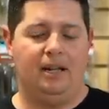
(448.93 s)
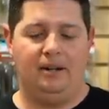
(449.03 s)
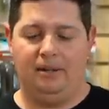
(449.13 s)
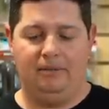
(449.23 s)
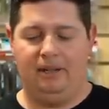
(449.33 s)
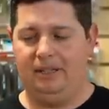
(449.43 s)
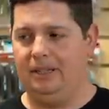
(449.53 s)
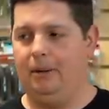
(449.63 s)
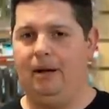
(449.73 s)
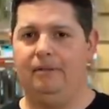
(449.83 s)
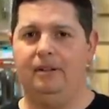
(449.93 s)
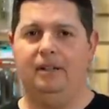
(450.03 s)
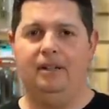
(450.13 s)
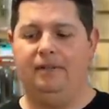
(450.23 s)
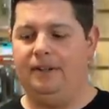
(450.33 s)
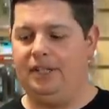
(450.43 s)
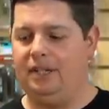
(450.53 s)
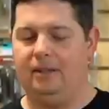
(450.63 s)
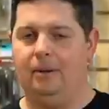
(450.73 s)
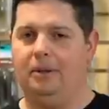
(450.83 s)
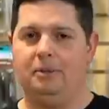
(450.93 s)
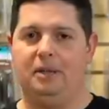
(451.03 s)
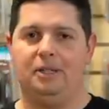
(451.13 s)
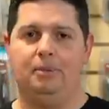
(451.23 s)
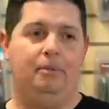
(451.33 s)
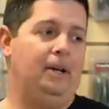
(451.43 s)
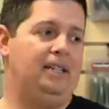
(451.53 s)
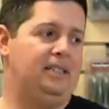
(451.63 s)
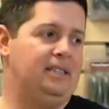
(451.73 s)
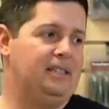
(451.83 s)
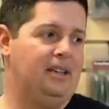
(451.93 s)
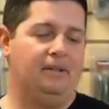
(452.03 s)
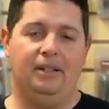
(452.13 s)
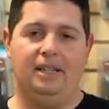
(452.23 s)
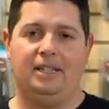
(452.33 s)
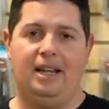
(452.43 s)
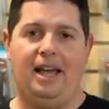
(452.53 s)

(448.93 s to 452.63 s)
I don't even like to go out fishing and throw those big swim baits and stuff unless I